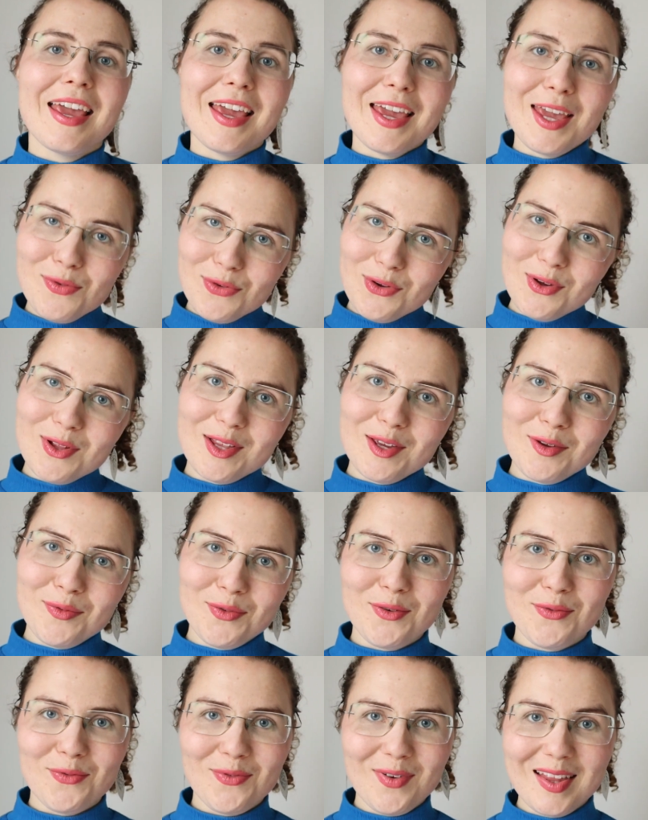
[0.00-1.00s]
If you
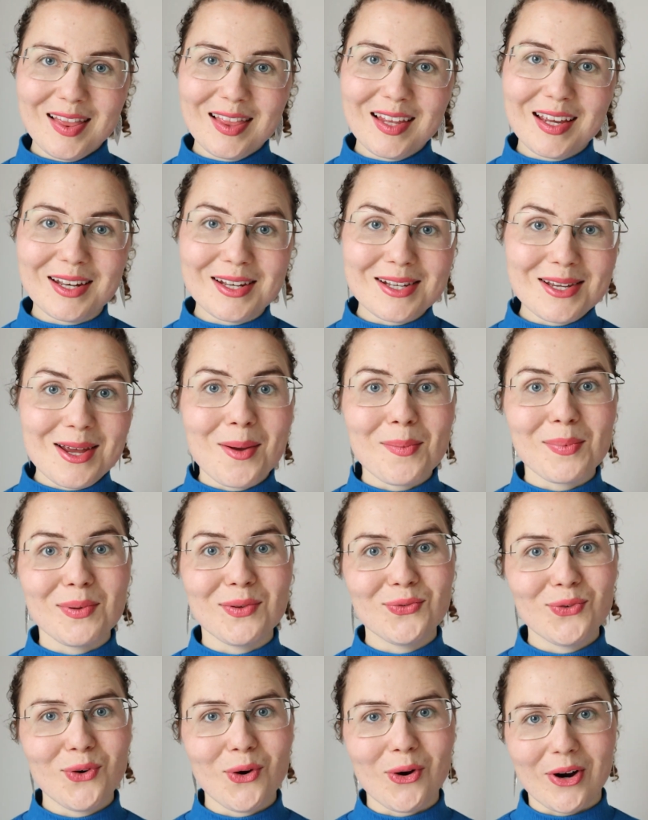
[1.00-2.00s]
lived in Finland
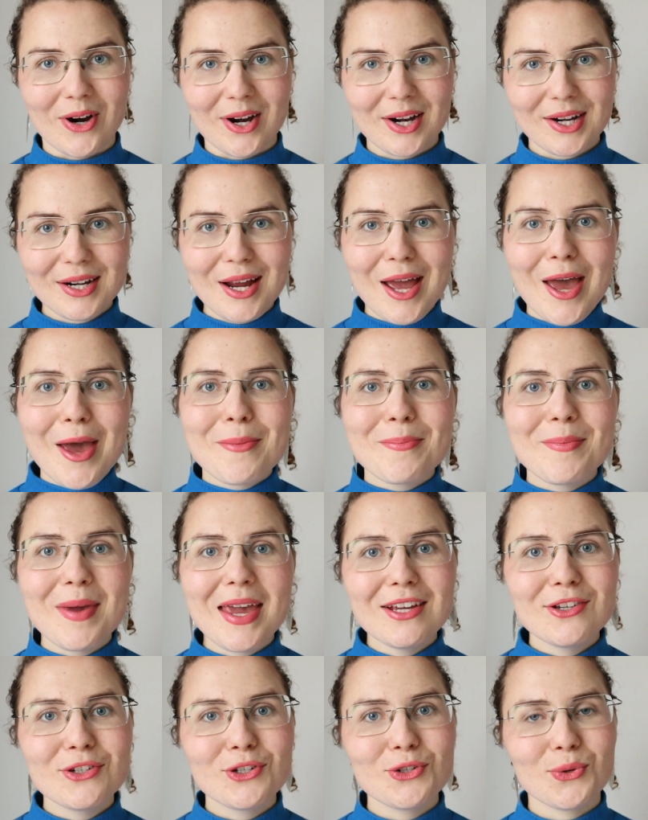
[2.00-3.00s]
before,
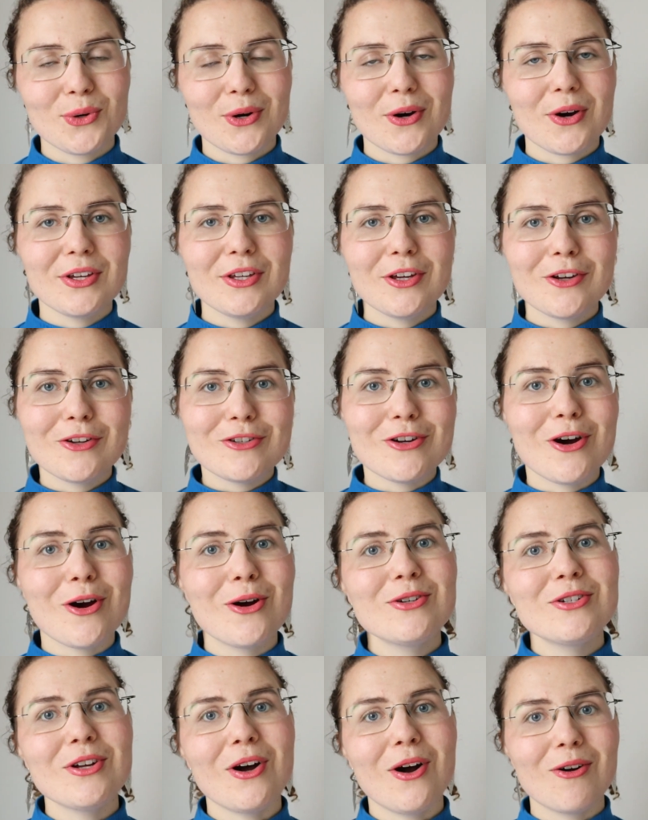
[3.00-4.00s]
make sure you
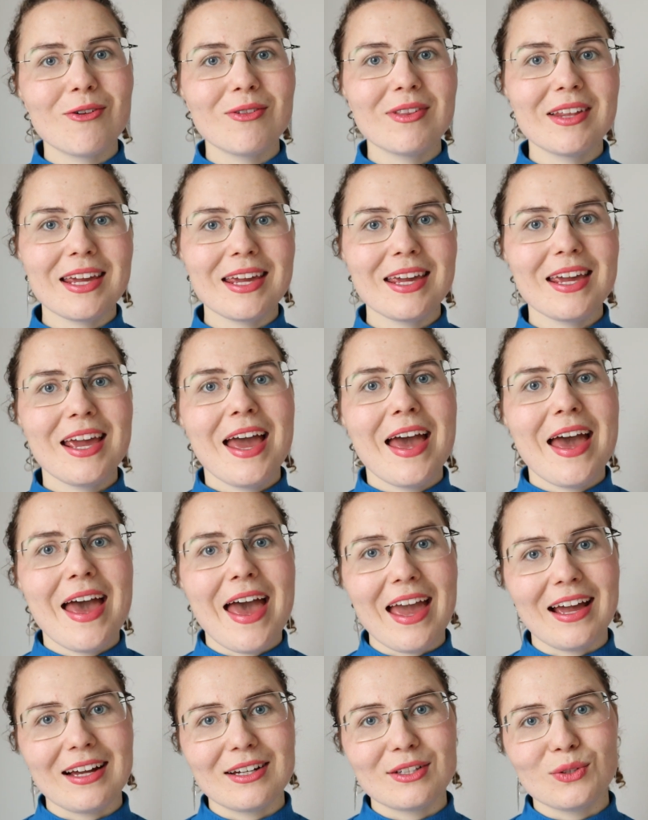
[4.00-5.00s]
don't only
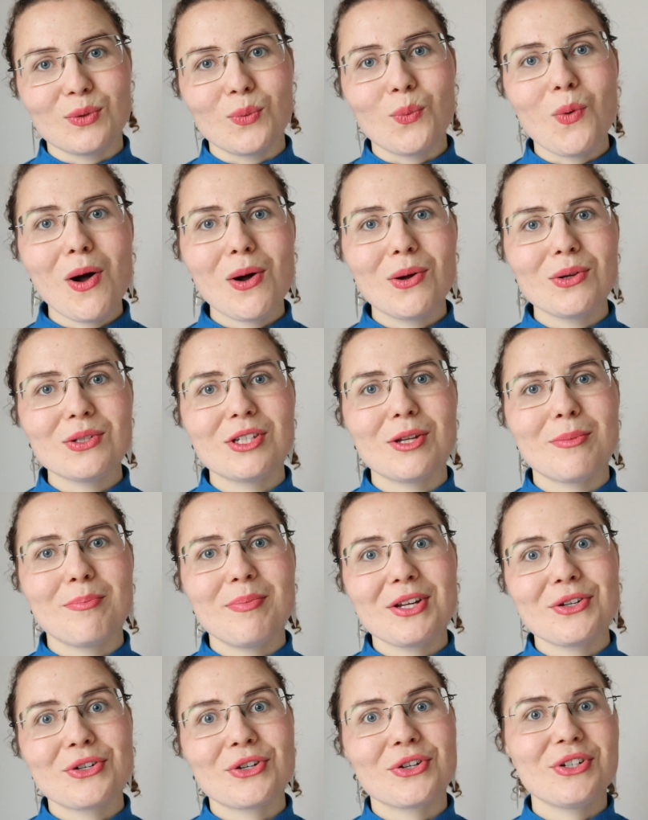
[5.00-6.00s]
hang on the walls the
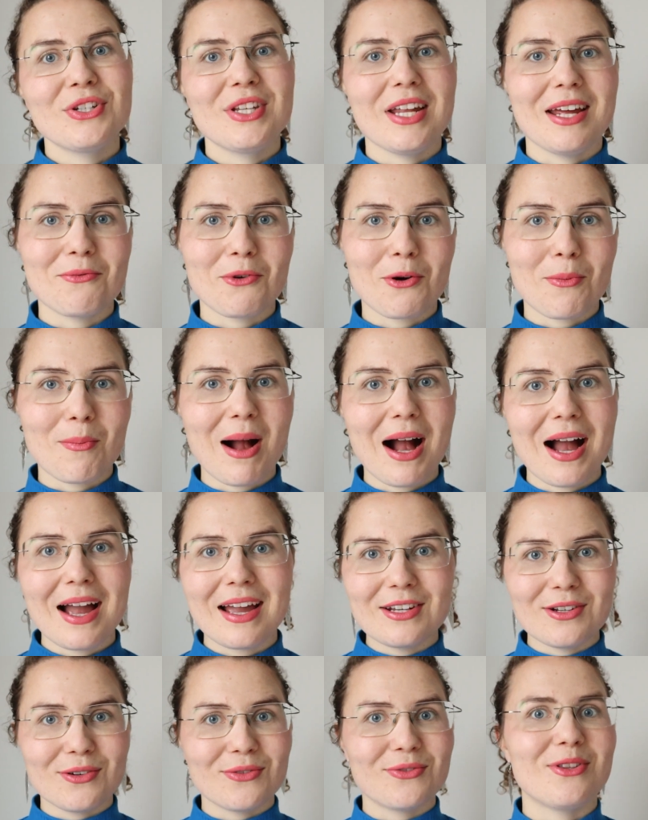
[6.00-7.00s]
pictures that
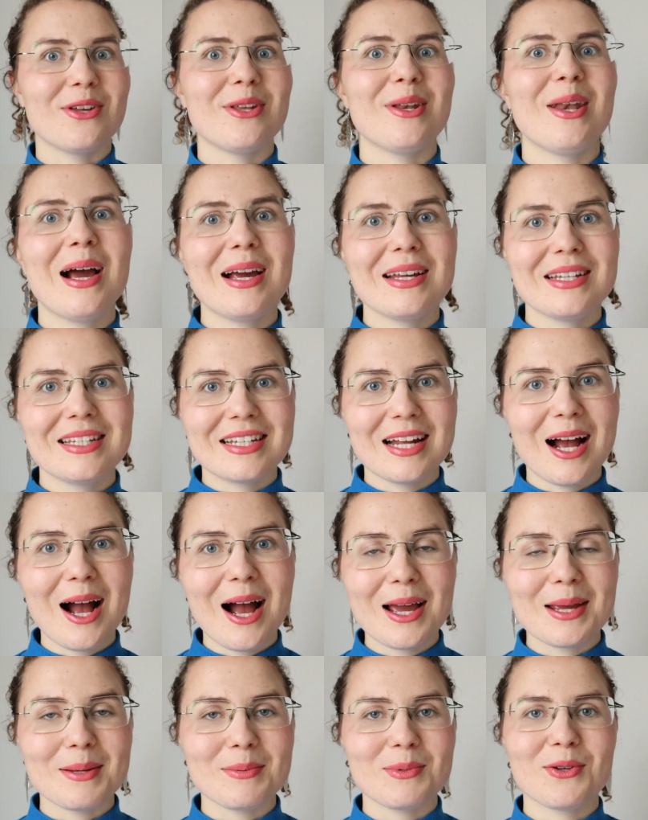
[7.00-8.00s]
remind of the nice
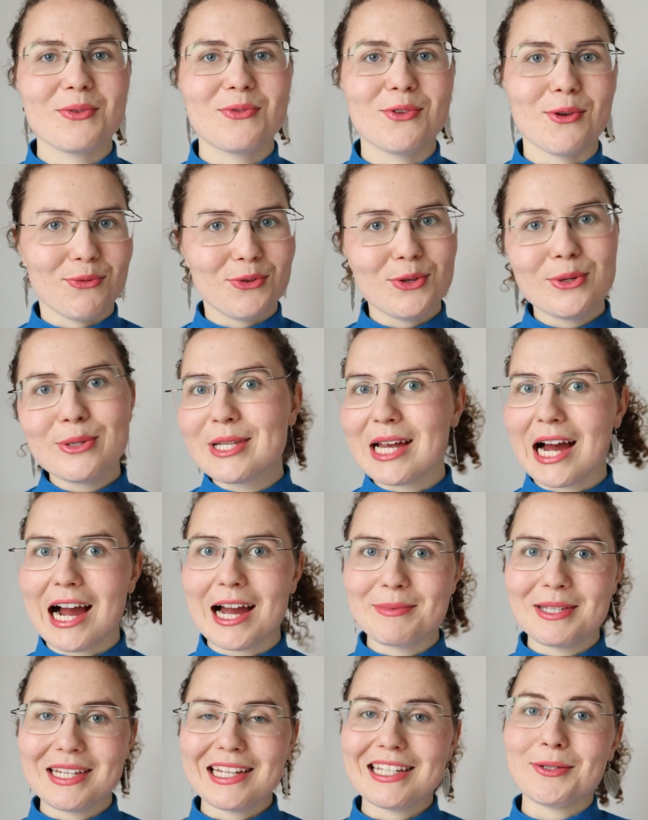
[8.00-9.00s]
times, of the few
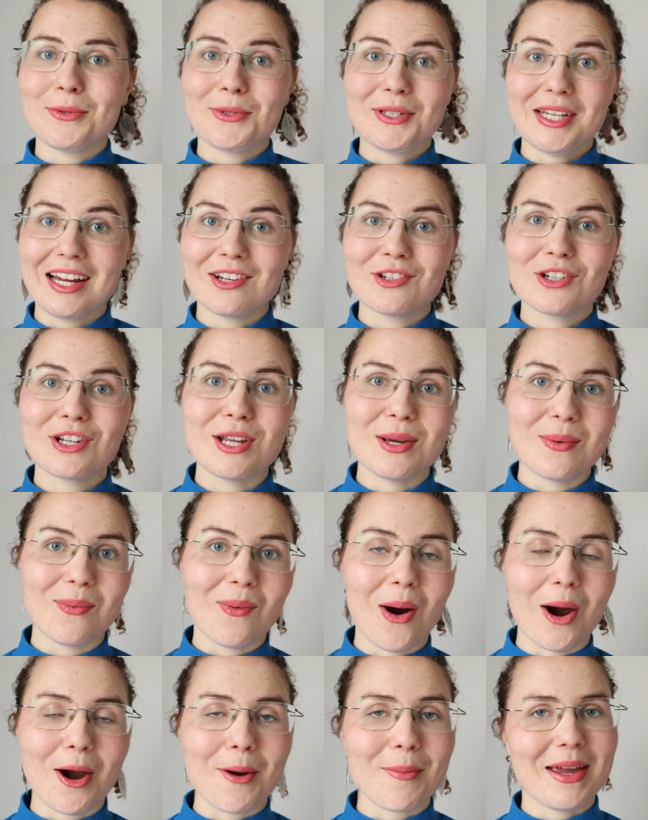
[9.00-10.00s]
times it was actually
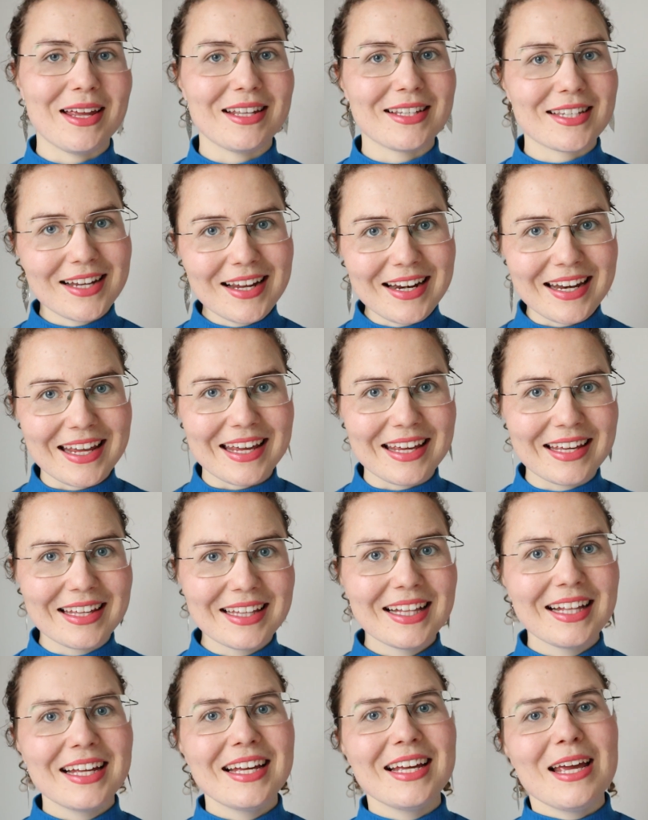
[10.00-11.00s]
warm and sunny.
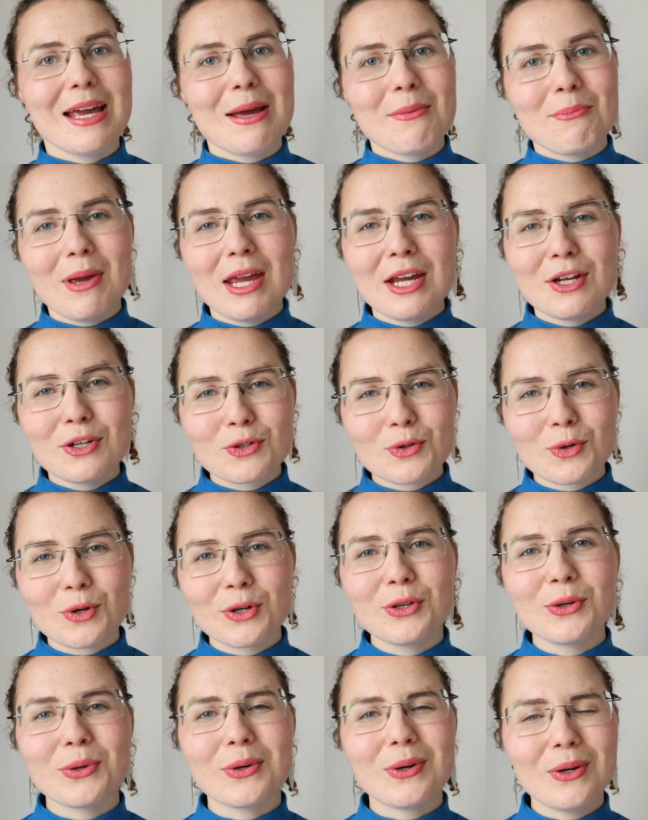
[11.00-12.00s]
Make sure
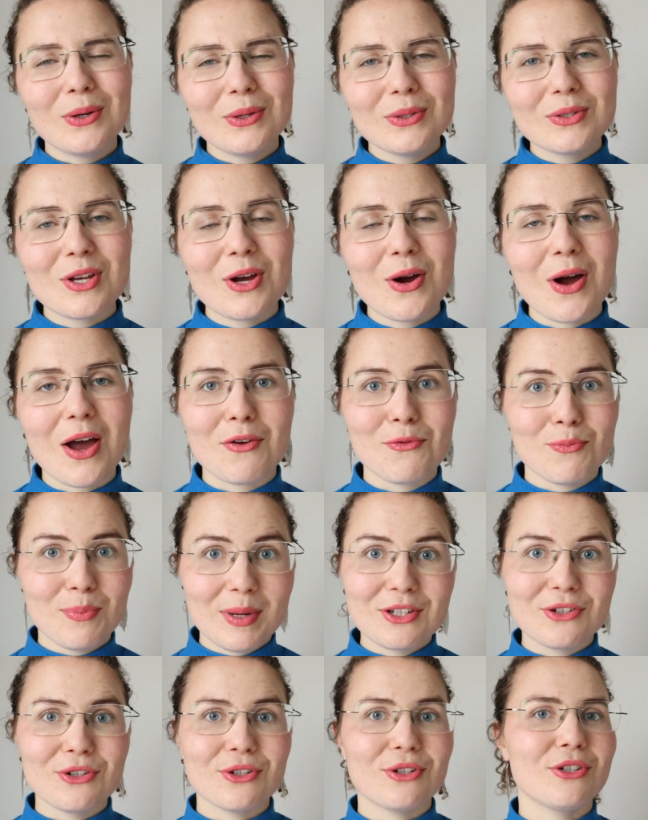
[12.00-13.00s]
you also have
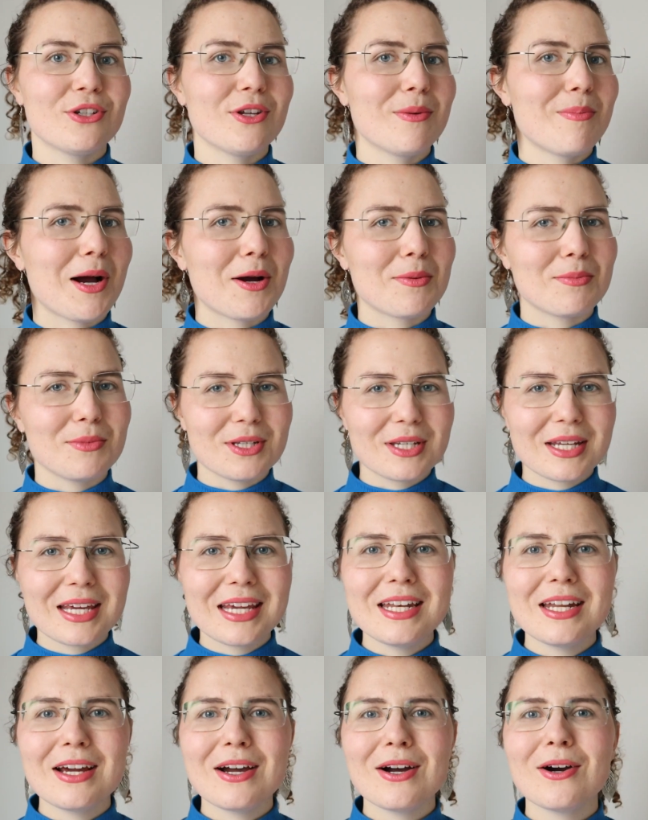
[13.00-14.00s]
pictures about
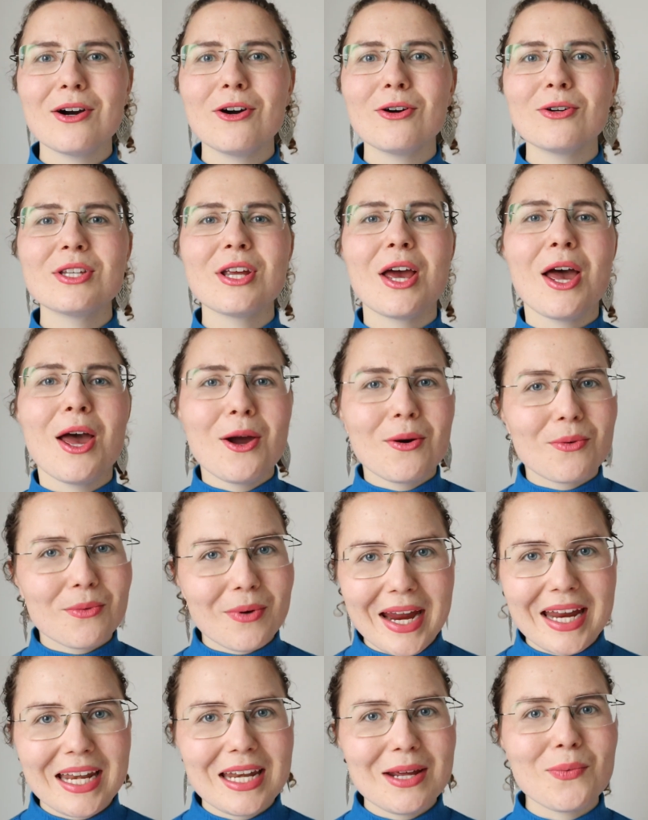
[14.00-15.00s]
mosquitoes,
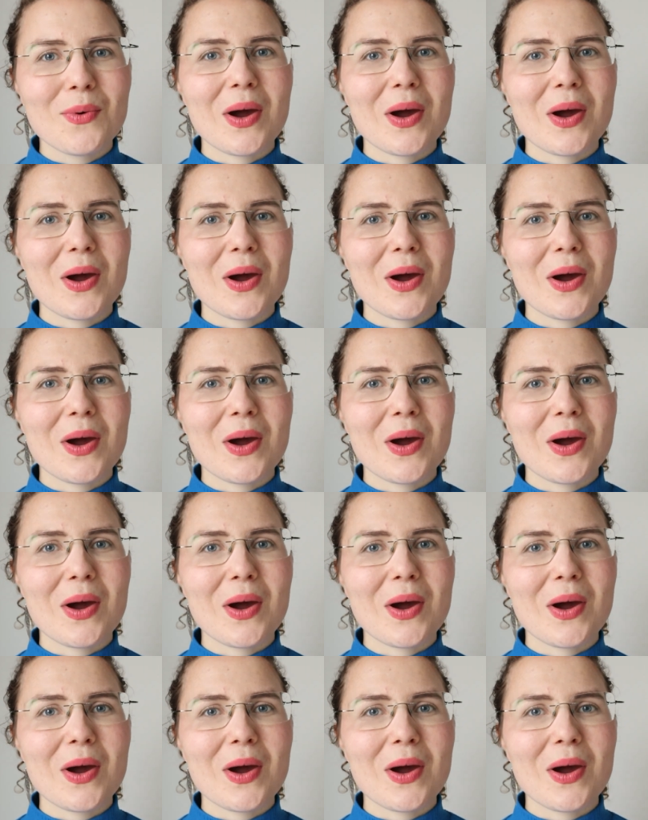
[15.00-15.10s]
rainy